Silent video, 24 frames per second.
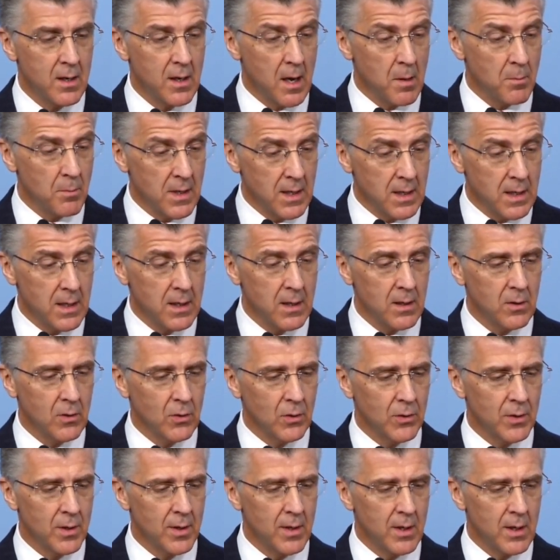and be
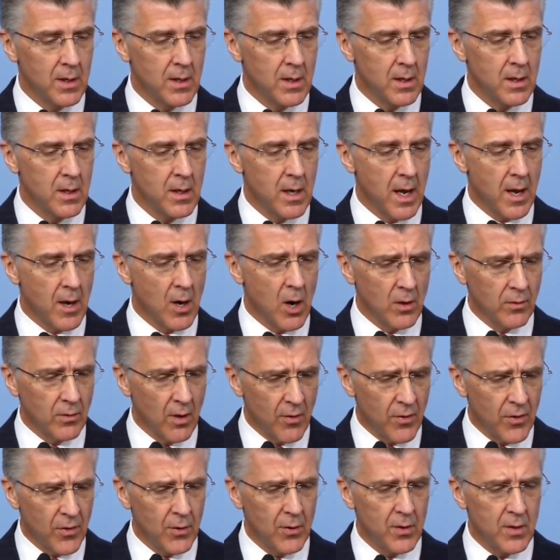killed, and on
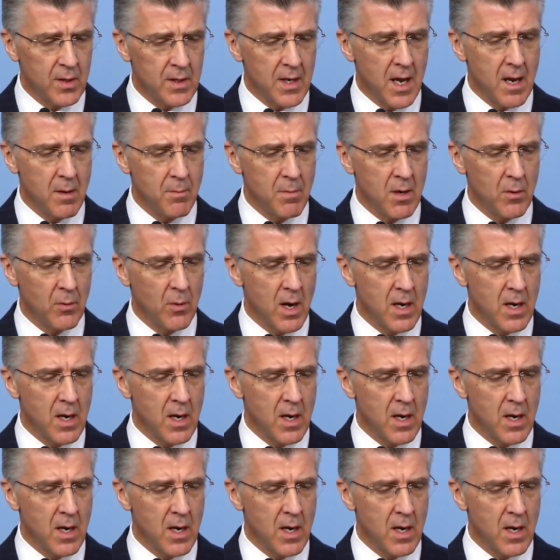the third day be